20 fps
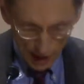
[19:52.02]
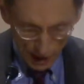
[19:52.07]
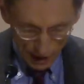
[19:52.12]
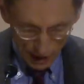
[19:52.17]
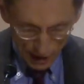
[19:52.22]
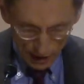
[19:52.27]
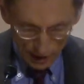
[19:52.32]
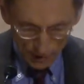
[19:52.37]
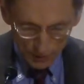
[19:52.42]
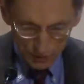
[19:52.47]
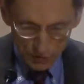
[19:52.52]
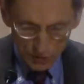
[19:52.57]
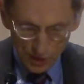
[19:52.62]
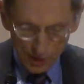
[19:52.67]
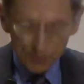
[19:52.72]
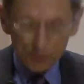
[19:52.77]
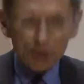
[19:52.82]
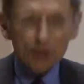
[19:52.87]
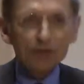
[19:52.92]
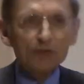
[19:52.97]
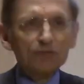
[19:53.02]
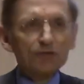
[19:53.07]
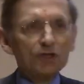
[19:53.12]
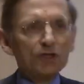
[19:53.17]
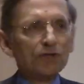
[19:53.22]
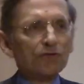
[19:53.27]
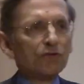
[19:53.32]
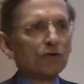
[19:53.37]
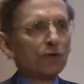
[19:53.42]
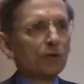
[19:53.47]
So I'm going to just
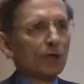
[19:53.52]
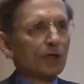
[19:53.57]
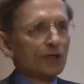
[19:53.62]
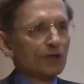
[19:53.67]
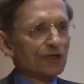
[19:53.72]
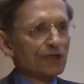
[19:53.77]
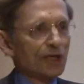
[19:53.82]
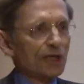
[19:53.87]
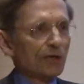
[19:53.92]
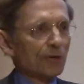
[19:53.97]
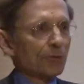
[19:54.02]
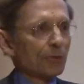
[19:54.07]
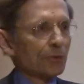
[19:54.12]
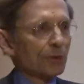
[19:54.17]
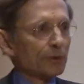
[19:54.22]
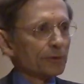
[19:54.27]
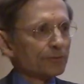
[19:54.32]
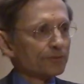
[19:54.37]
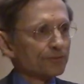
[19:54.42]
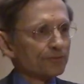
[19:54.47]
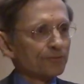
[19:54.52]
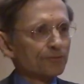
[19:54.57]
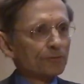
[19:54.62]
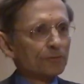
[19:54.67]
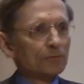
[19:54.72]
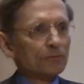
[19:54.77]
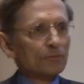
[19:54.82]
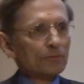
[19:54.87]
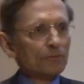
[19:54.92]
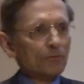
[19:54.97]
give you an example.
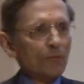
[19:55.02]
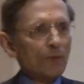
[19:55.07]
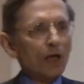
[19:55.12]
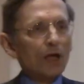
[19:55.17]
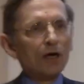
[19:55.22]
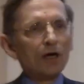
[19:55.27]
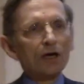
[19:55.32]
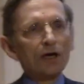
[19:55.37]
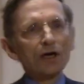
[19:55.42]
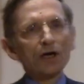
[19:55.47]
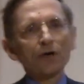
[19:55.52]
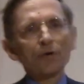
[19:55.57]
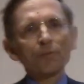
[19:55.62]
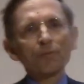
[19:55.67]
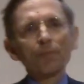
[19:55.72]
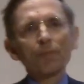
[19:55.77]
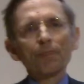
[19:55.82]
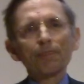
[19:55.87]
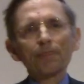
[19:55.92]
And